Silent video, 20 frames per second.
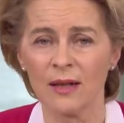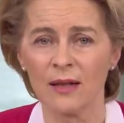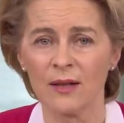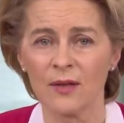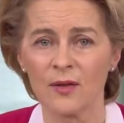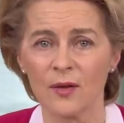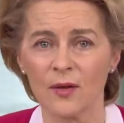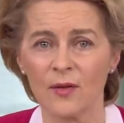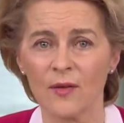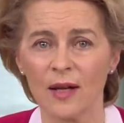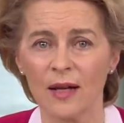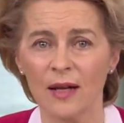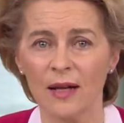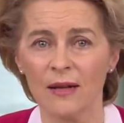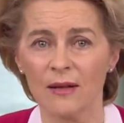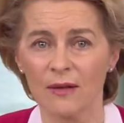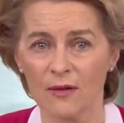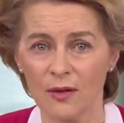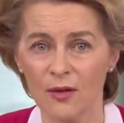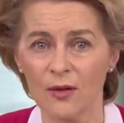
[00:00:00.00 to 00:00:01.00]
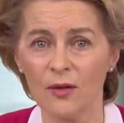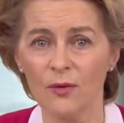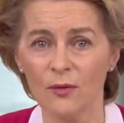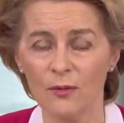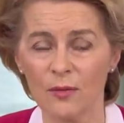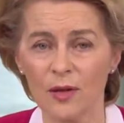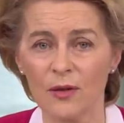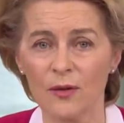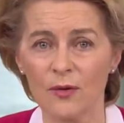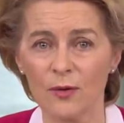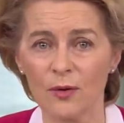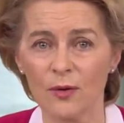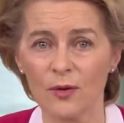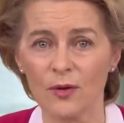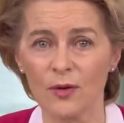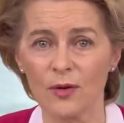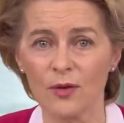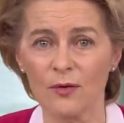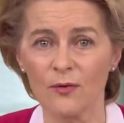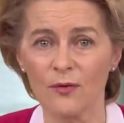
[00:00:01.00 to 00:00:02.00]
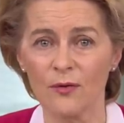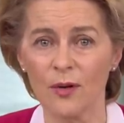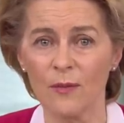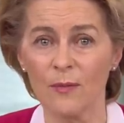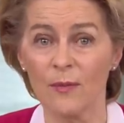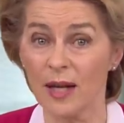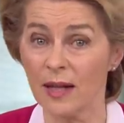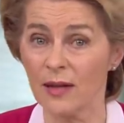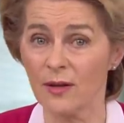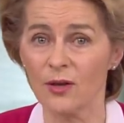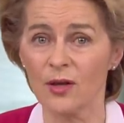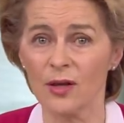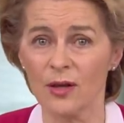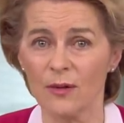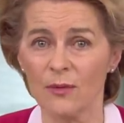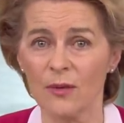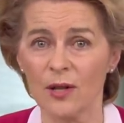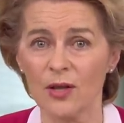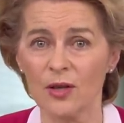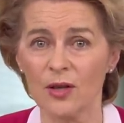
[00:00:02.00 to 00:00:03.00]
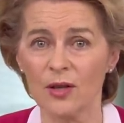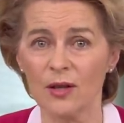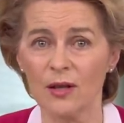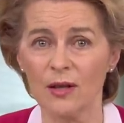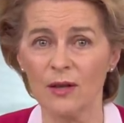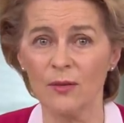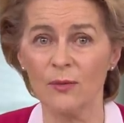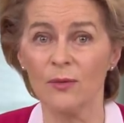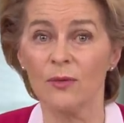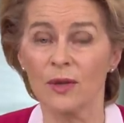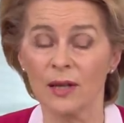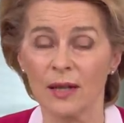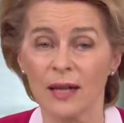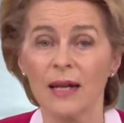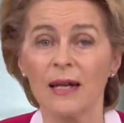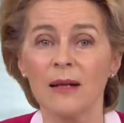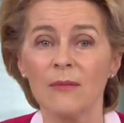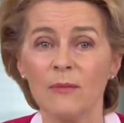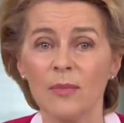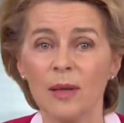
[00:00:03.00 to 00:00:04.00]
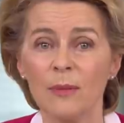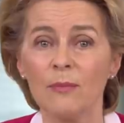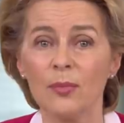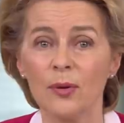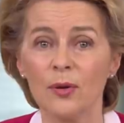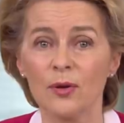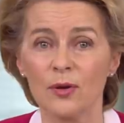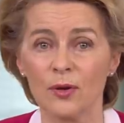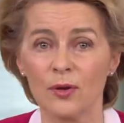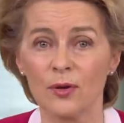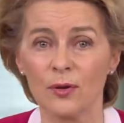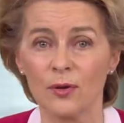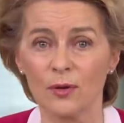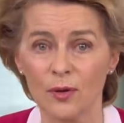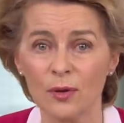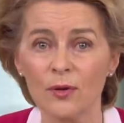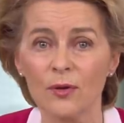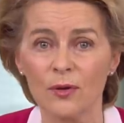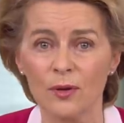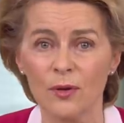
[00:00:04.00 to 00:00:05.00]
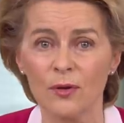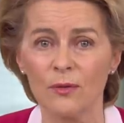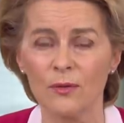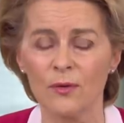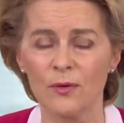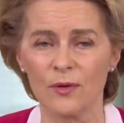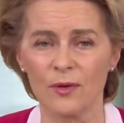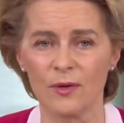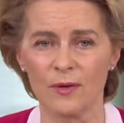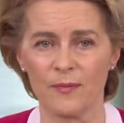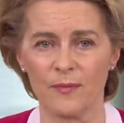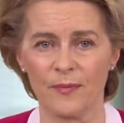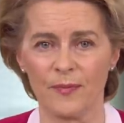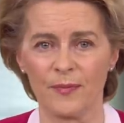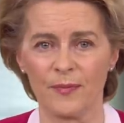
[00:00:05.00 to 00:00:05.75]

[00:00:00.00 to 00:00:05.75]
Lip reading: so that the new resources from Next Generation EU can be put to good use.